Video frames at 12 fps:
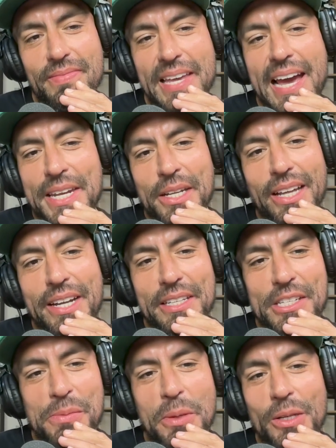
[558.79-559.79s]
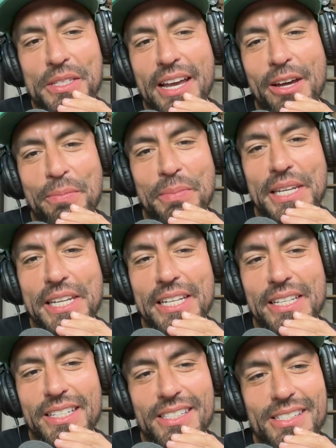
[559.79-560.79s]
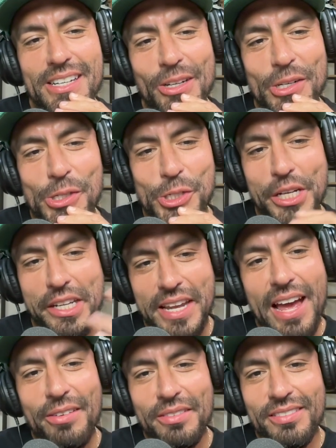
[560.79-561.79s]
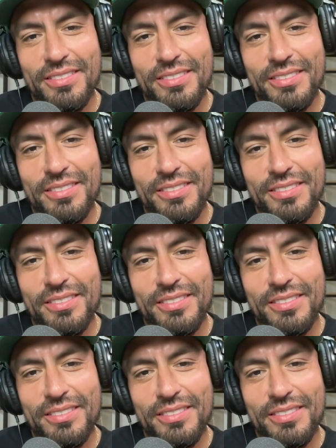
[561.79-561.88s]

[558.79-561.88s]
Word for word: Yeah. And a lot of these small town media are shutting down.